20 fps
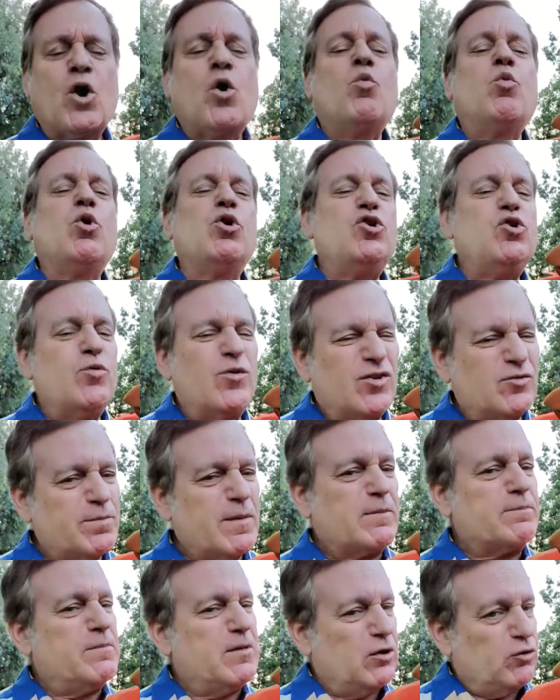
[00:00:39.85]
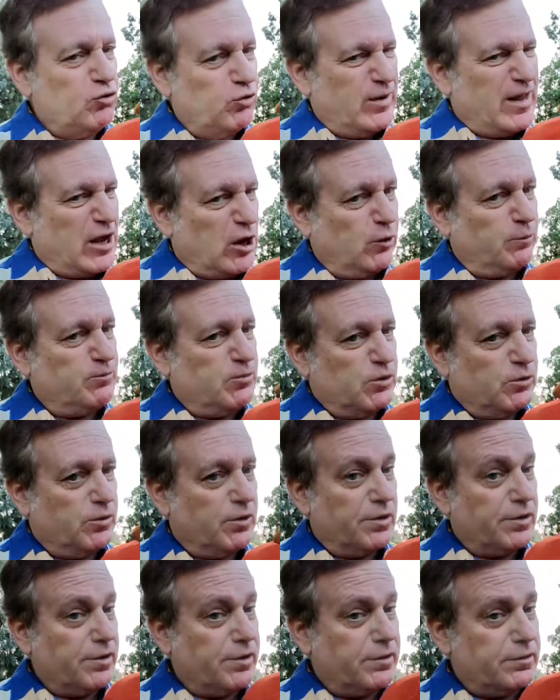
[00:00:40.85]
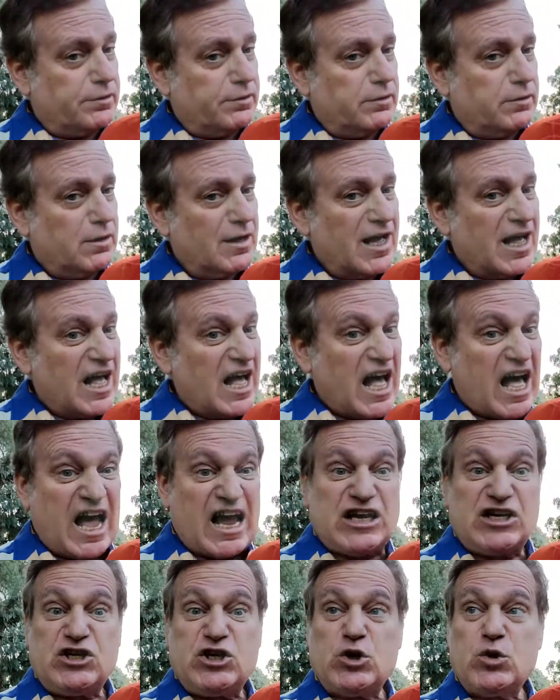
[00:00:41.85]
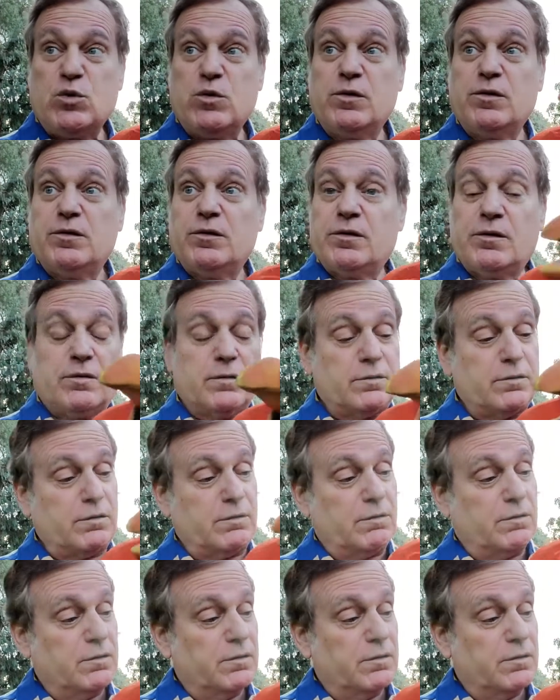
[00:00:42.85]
What do you expect me to do to help you? Hide me. Hide you? Help me.